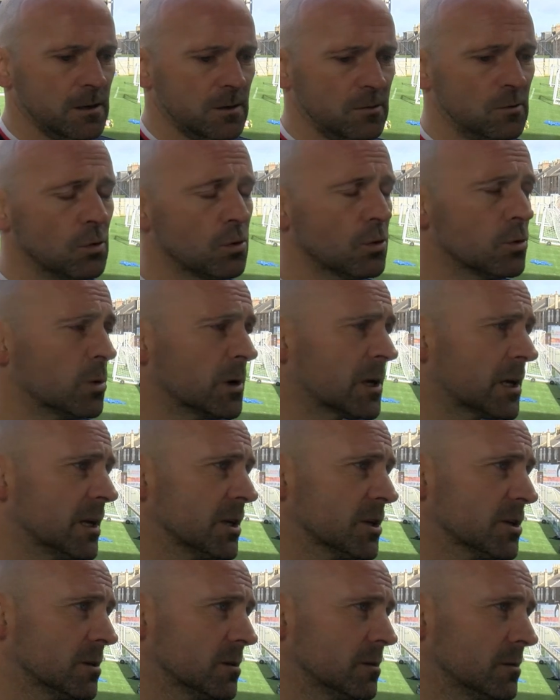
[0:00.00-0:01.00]
The whole
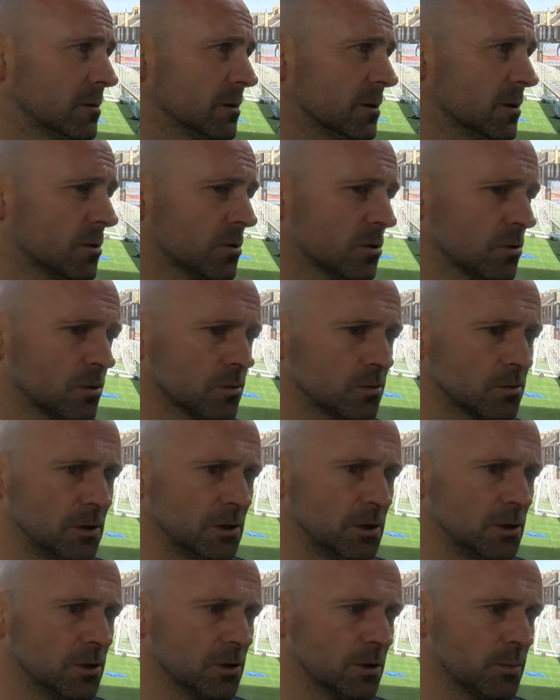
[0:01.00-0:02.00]
occasion, you know, all the
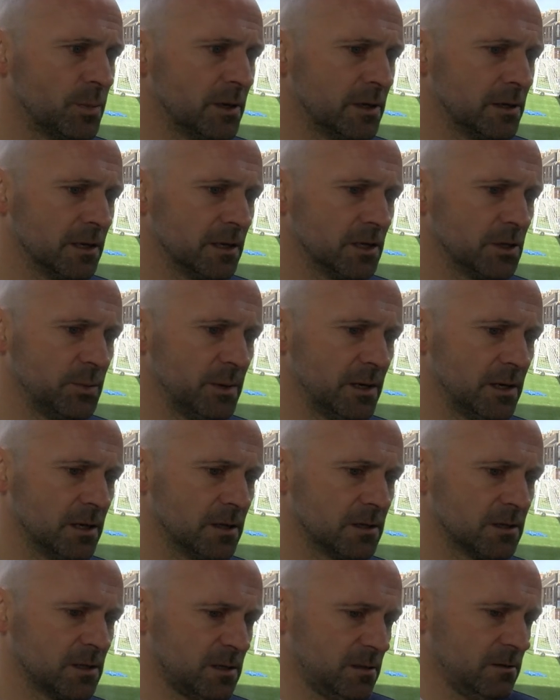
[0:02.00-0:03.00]
European
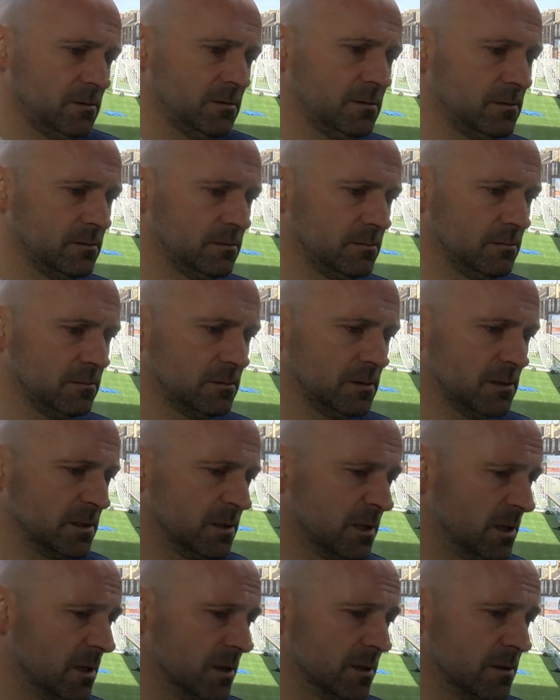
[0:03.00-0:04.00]
experience, and as I
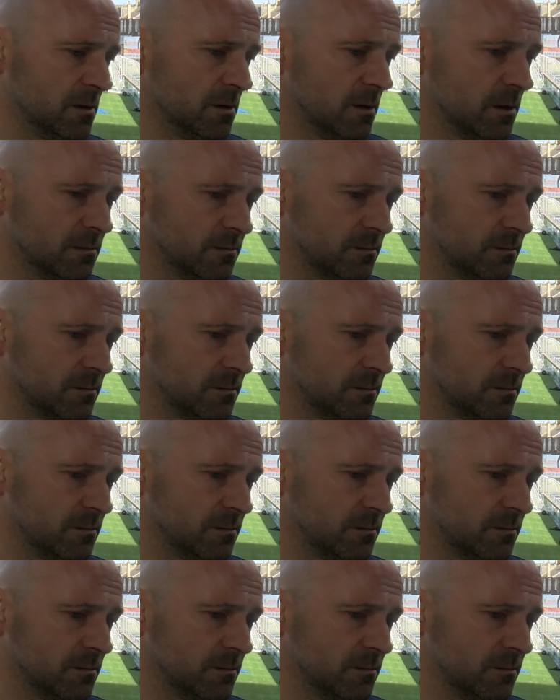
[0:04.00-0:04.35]
say, it's